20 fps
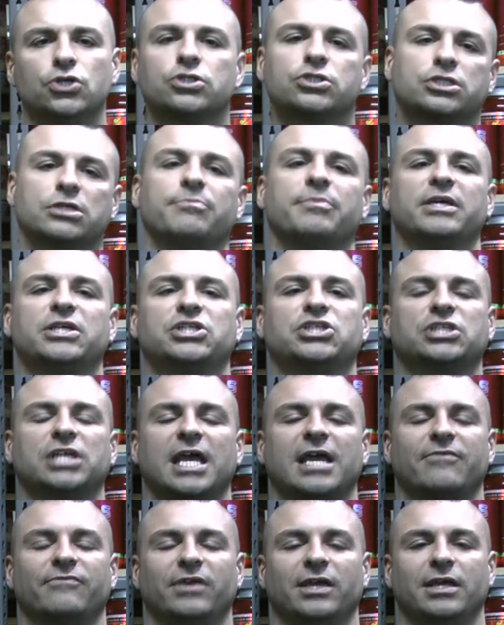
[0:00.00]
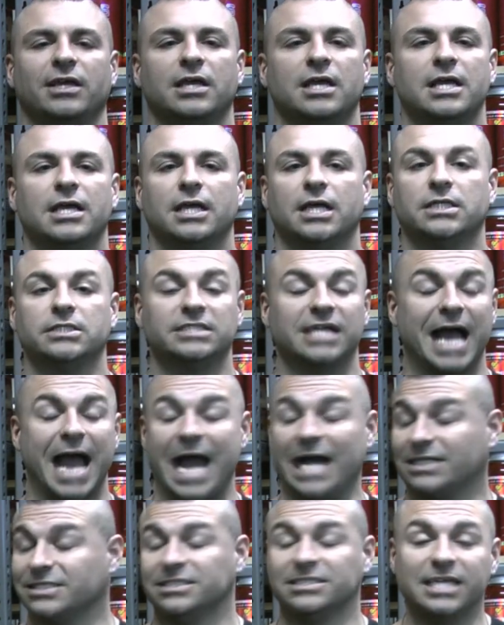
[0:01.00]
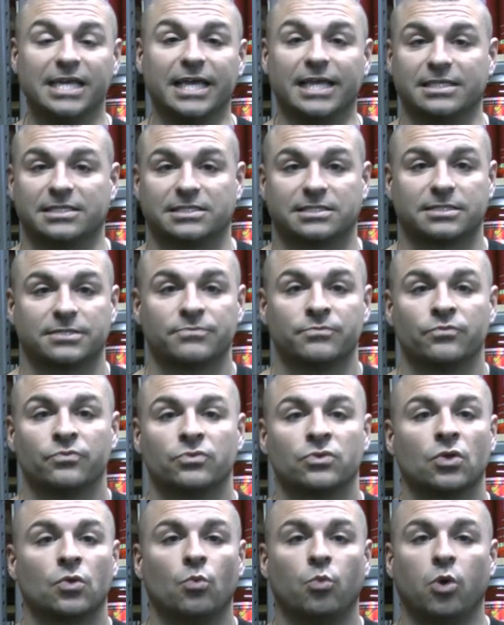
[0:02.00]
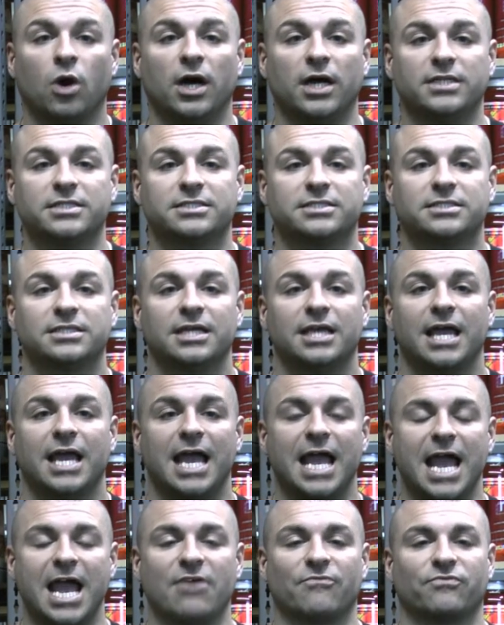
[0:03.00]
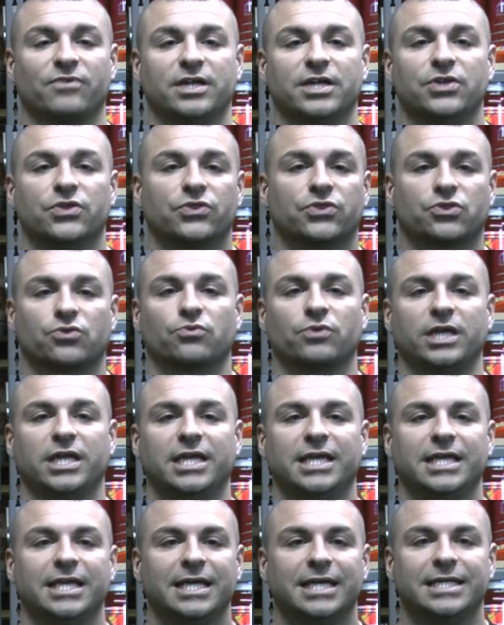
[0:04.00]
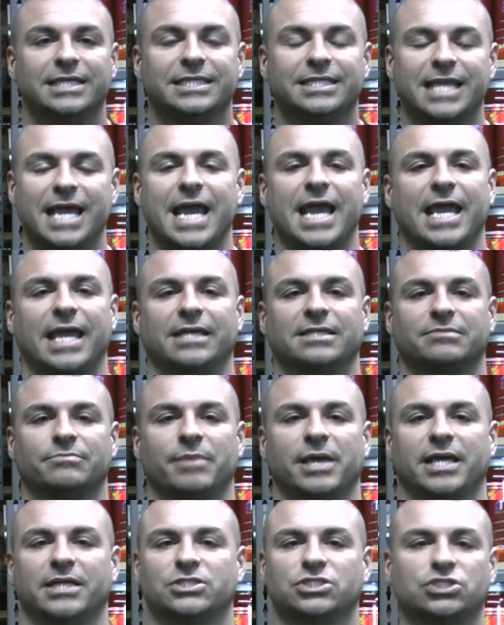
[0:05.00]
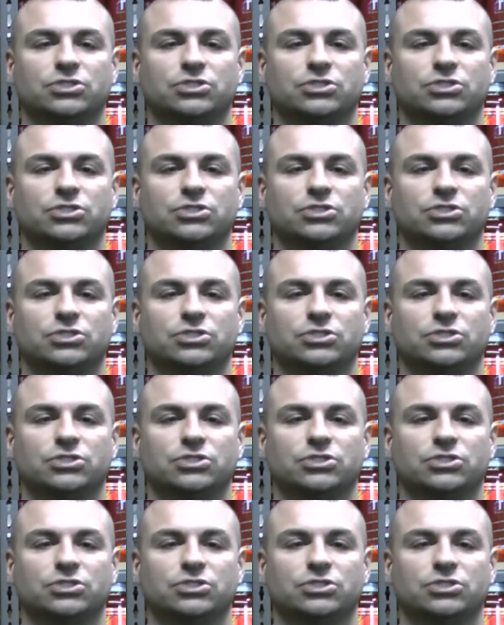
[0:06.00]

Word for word: You should be shaving at least once every three days, man.